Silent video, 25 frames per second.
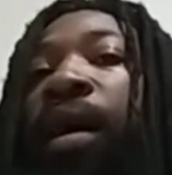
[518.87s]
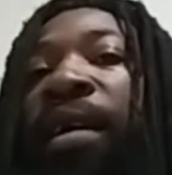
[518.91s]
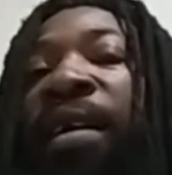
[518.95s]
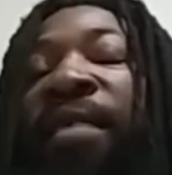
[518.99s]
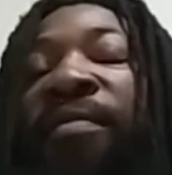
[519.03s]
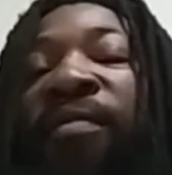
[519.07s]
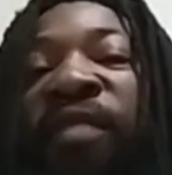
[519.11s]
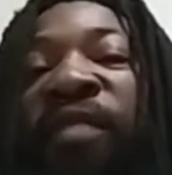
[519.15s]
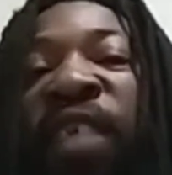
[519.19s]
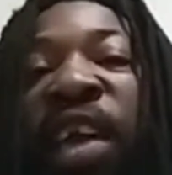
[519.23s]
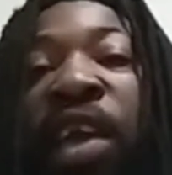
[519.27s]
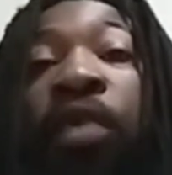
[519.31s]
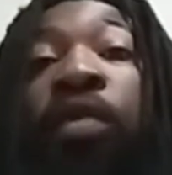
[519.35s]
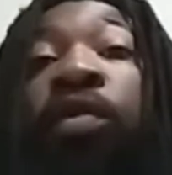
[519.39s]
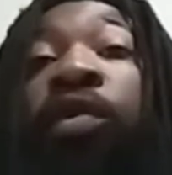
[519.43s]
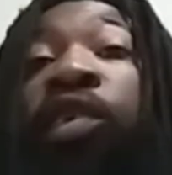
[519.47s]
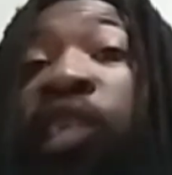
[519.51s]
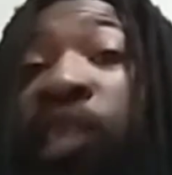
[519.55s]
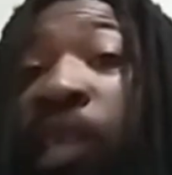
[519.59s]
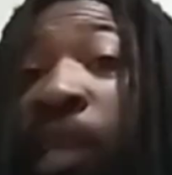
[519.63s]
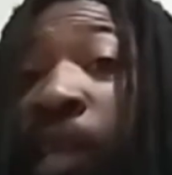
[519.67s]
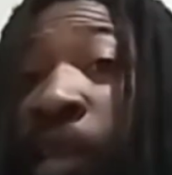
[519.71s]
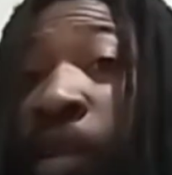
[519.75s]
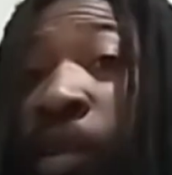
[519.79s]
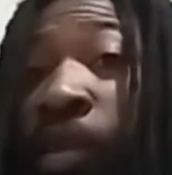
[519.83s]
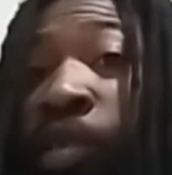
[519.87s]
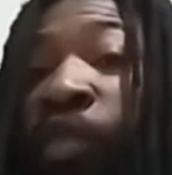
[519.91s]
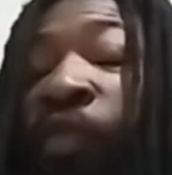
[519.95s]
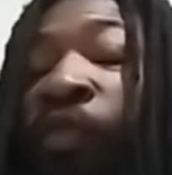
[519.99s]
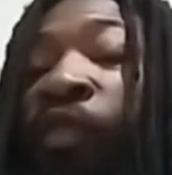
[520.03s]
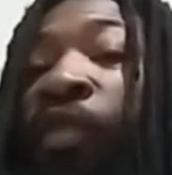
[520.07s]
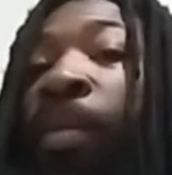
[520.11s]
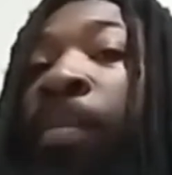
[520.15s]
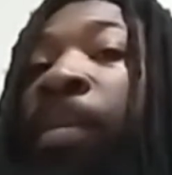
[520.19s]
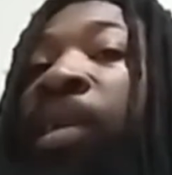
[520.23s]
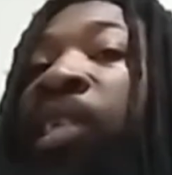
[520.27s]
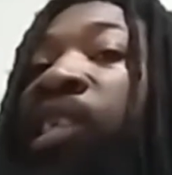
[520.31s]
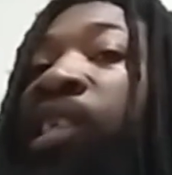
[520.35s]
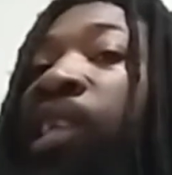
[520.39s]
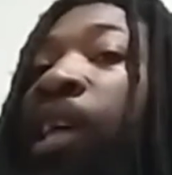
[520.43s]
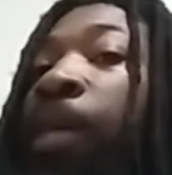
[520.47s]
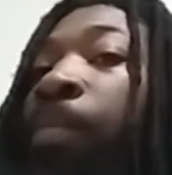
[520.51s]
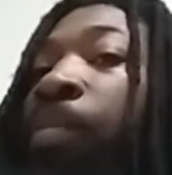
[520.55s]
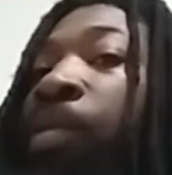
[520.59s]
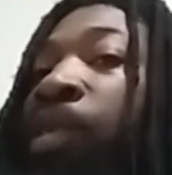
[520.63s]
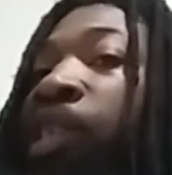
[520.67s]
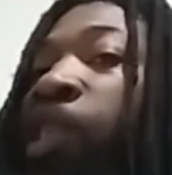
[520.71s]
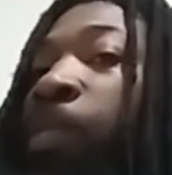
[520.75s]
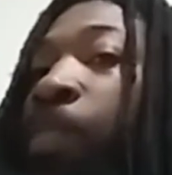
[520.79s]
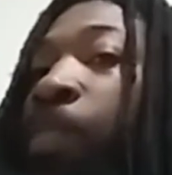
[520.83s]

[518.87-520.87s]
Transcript: invader cells from a separate